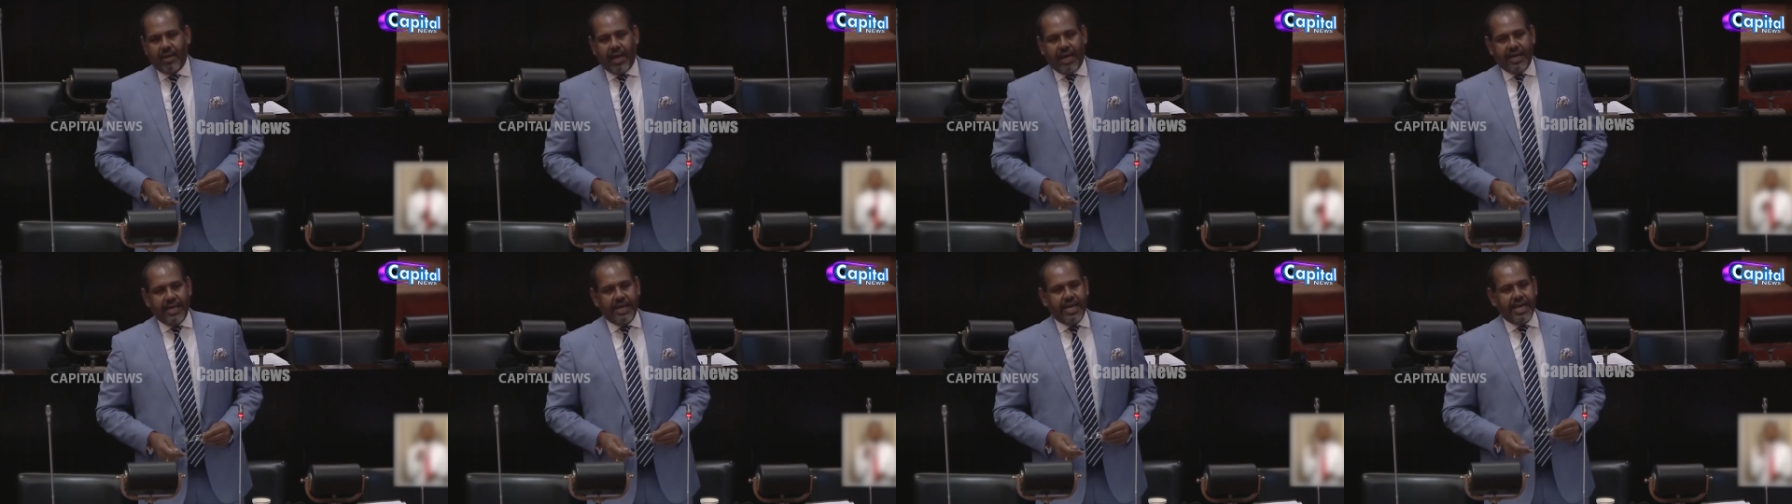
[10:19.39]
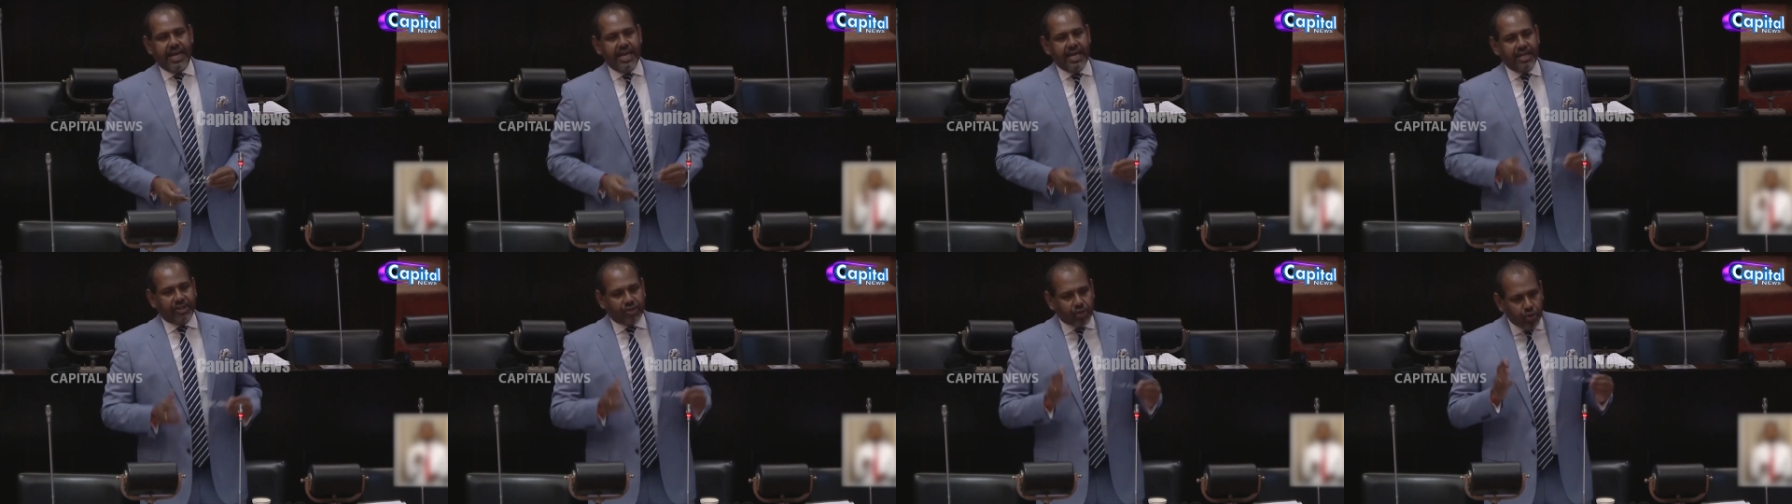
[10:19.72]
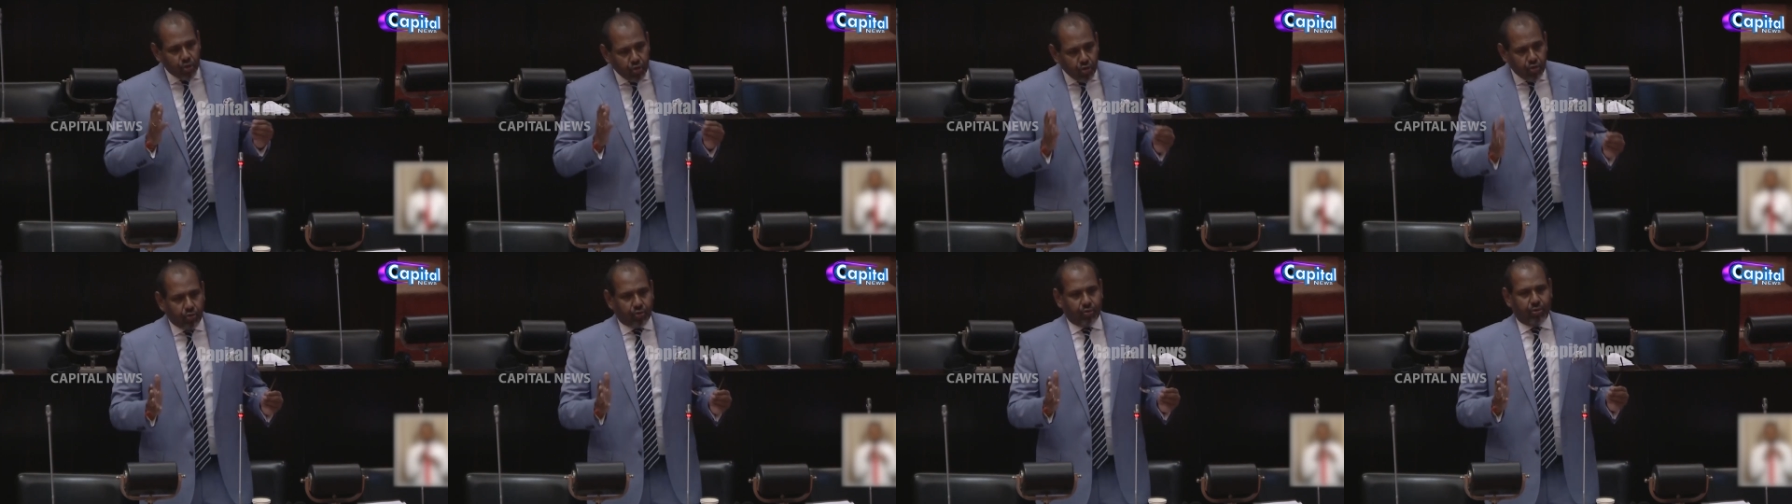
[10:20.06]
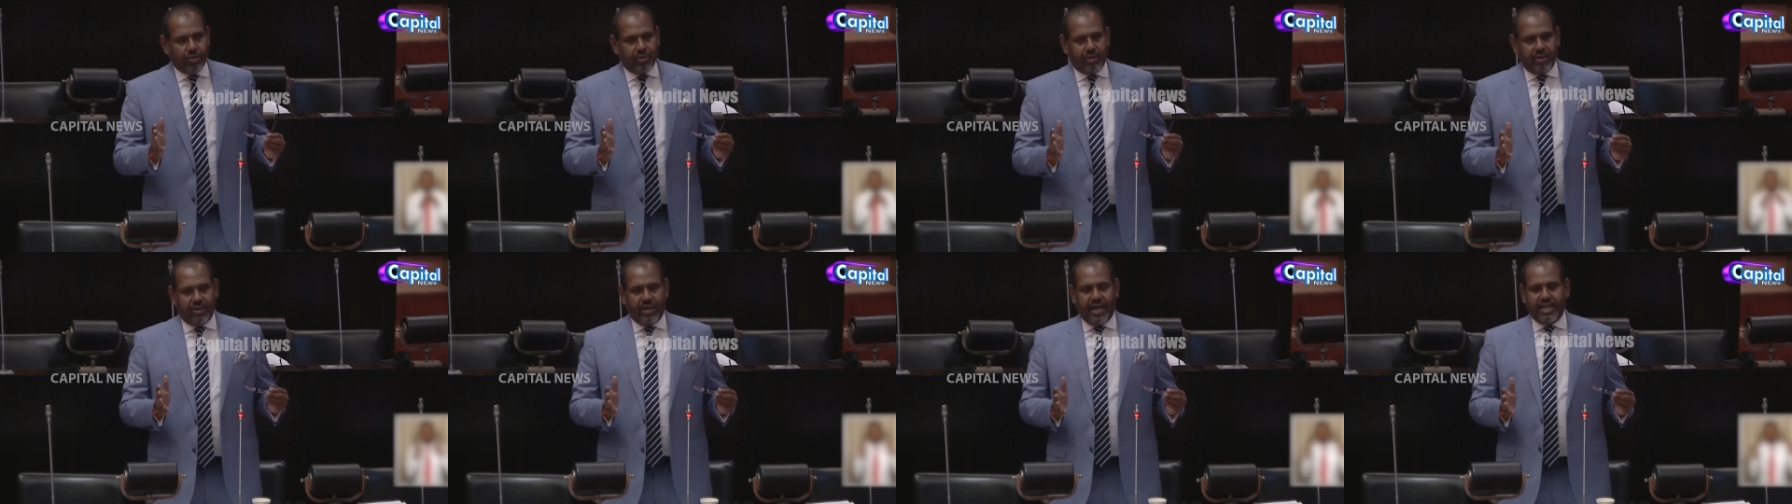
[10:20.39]
And he too
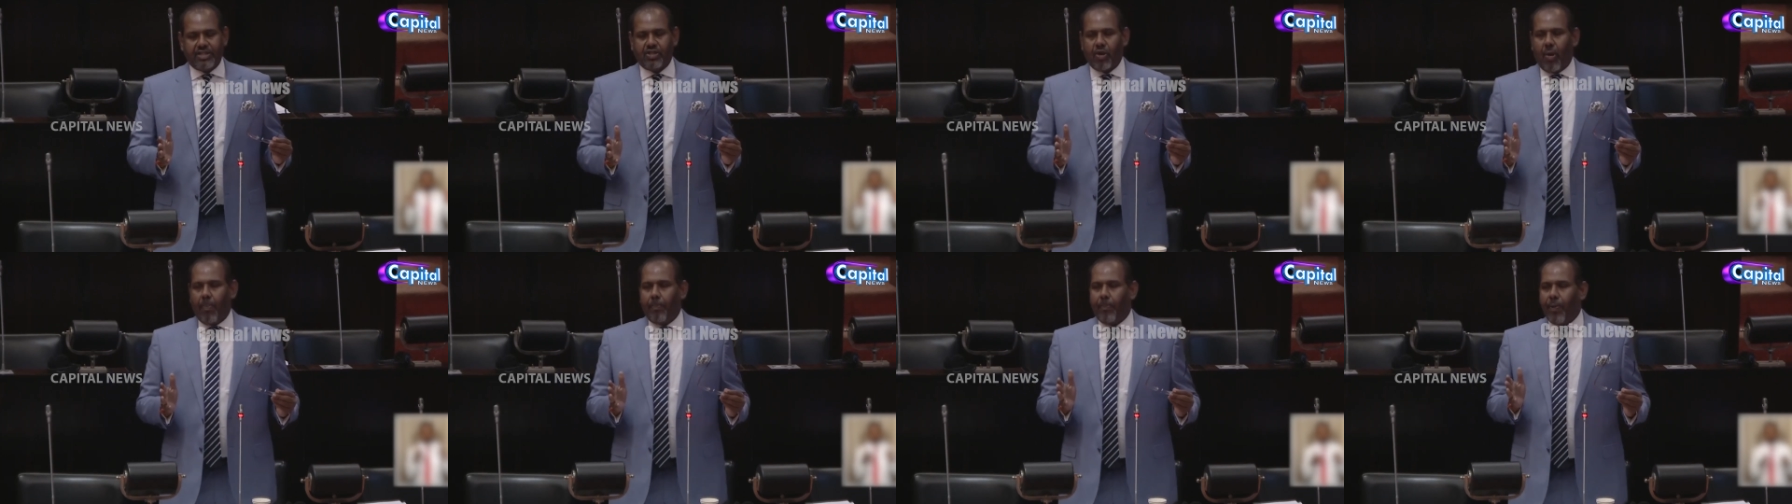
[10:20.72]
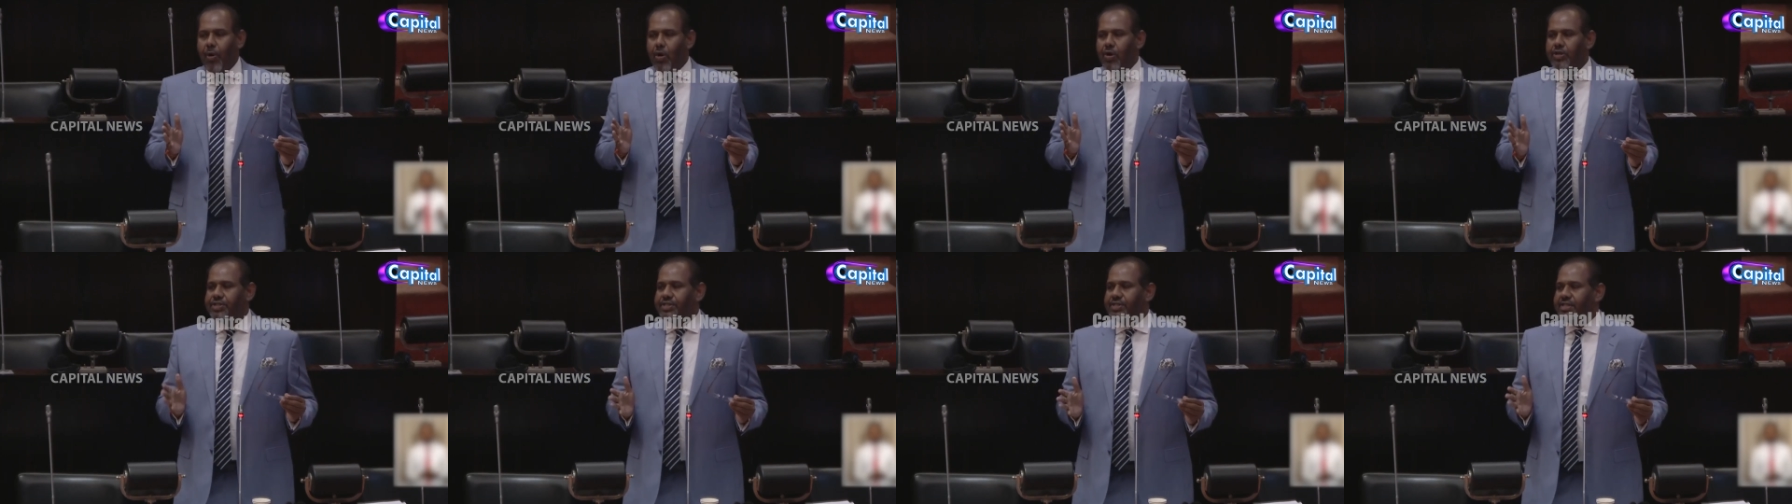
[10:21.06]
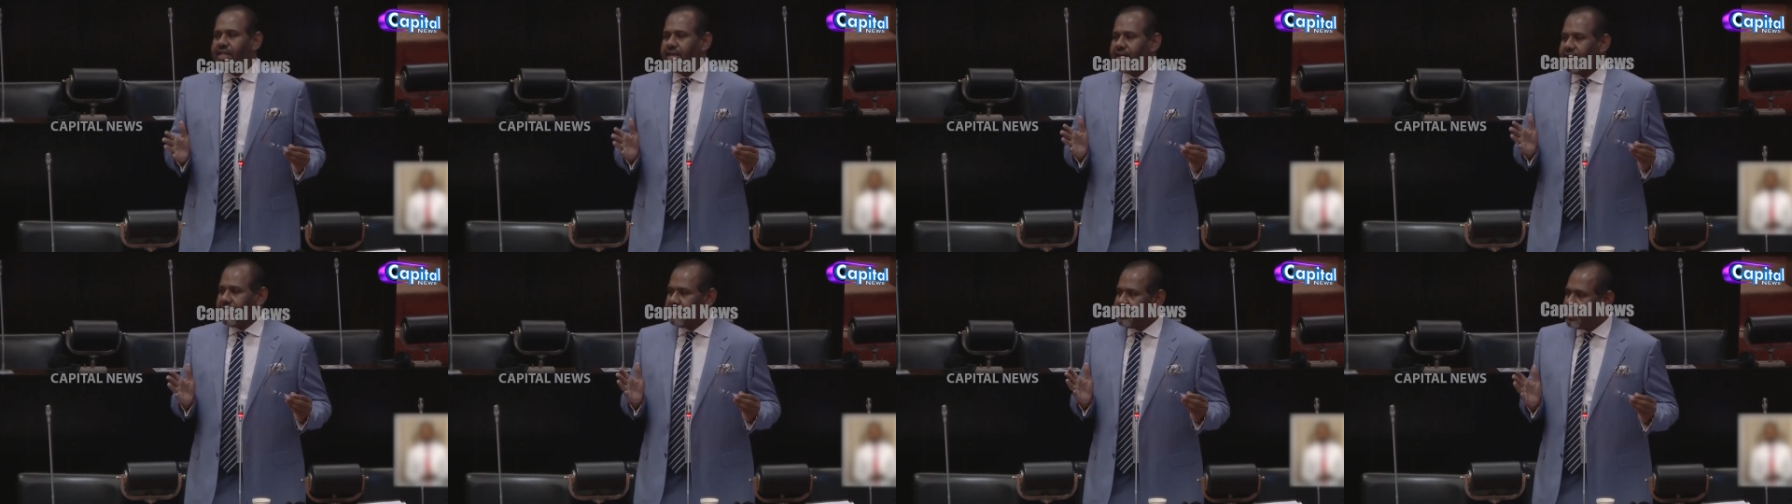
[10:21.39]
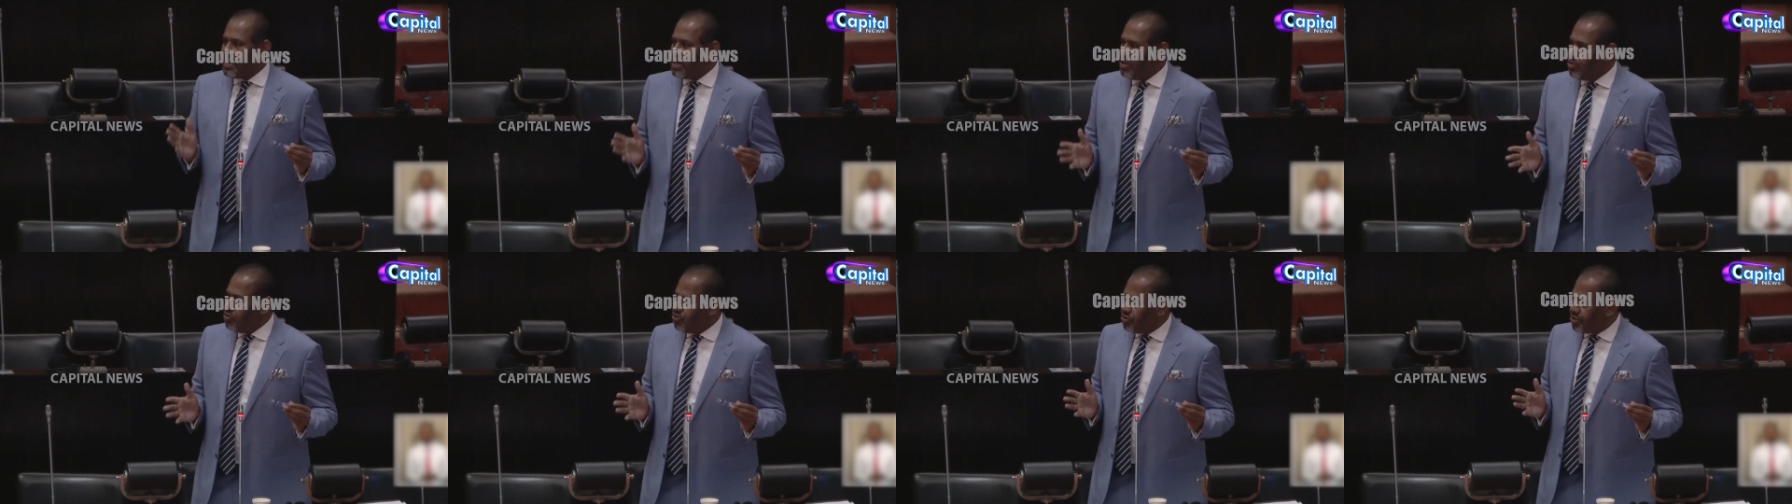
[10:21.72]
has opposed the
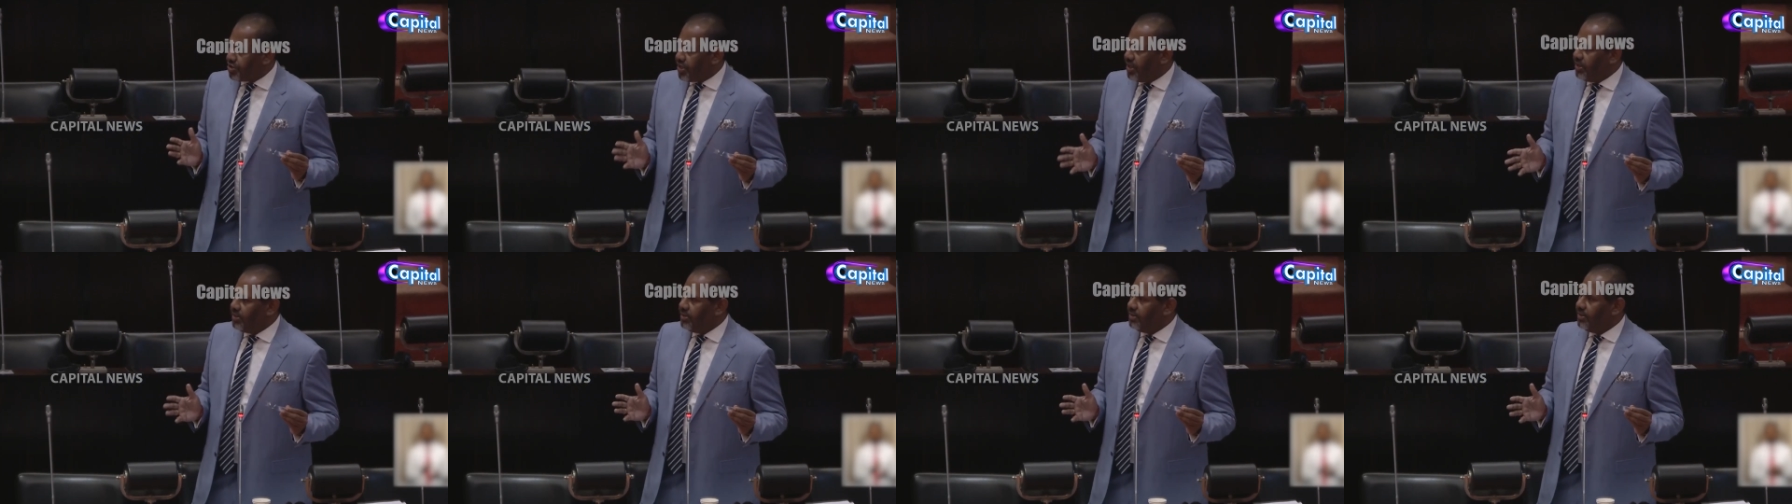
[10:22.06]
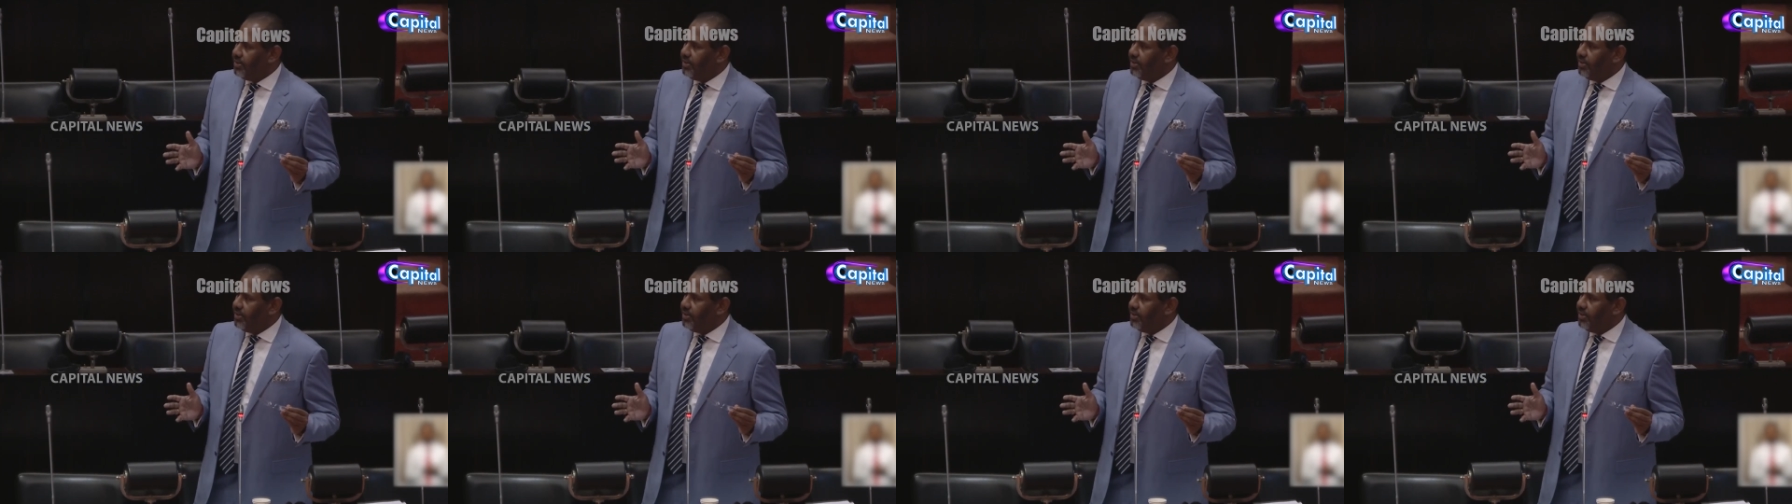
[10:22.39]
resolution.